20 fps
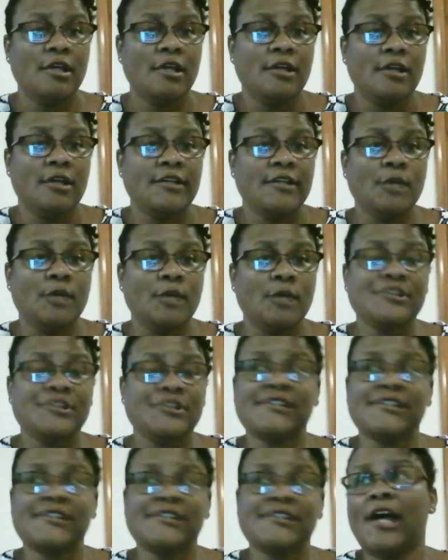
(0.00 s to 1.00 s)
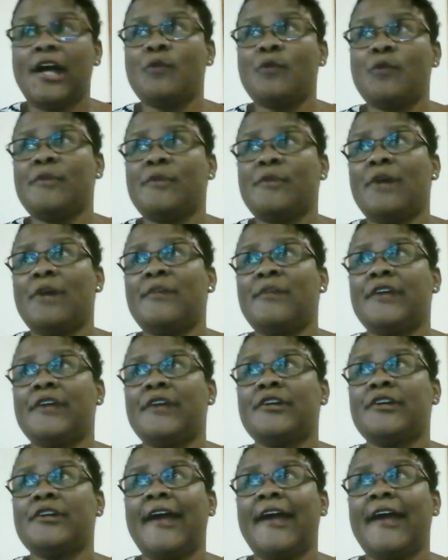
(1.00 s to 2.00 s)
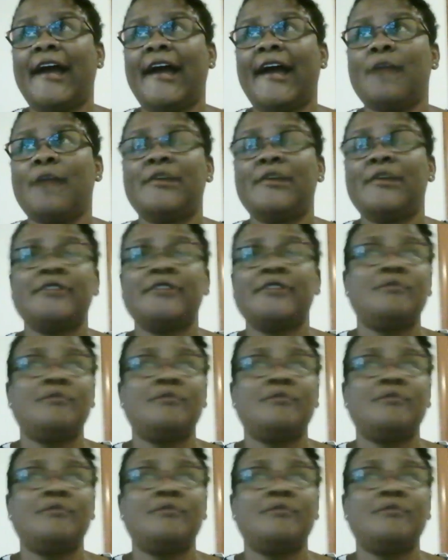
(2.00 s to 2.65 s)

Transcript: There was a time when my mother had but